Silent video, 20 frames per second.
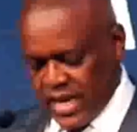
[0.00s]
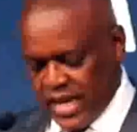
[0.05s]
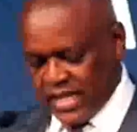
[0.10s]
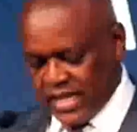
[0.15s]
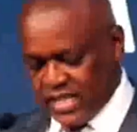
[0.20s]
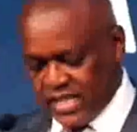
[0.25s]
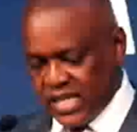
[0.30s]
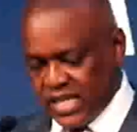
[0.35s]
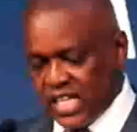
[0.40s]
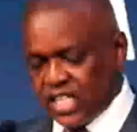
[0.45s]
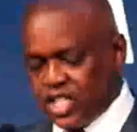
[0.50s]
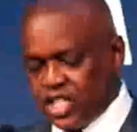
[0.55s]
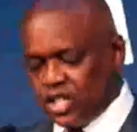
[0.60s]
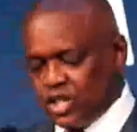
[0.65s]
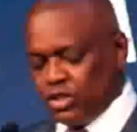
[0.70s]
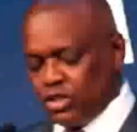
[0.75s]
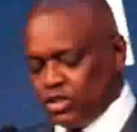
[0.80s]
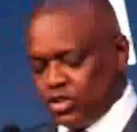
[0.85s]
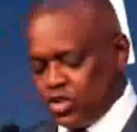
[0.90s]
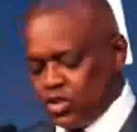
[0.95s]
As
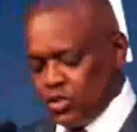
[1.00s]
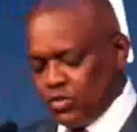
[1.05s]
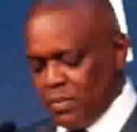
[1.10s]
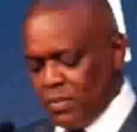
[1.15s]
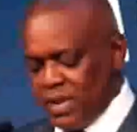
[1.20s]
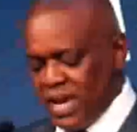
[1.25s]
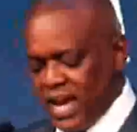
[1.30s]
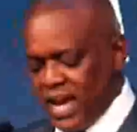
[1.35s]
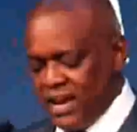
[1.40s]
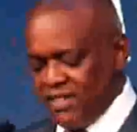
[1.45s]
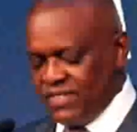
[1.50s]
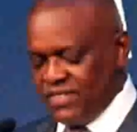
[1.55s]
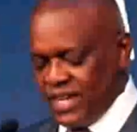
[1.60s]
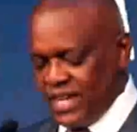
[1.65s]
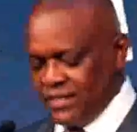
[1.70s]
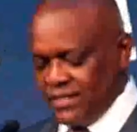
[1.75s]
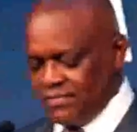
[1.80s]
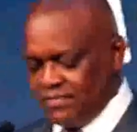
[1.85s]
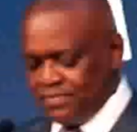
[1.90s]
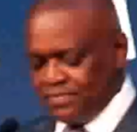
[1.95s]
such, consumer
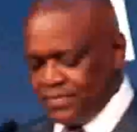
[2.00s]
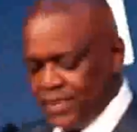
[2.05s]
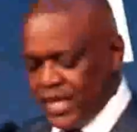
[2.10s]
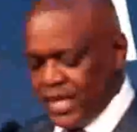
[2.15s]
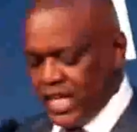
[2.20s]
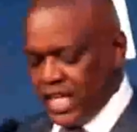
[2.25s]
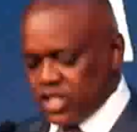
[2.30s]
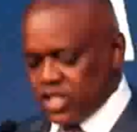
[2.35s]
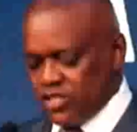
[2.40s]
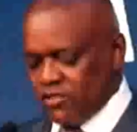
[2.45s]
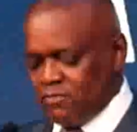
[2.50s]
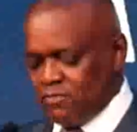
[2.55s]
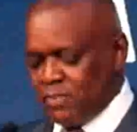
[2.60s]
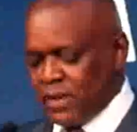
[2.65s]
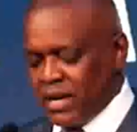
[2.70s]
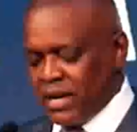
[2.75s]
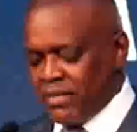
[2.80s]
behavior is of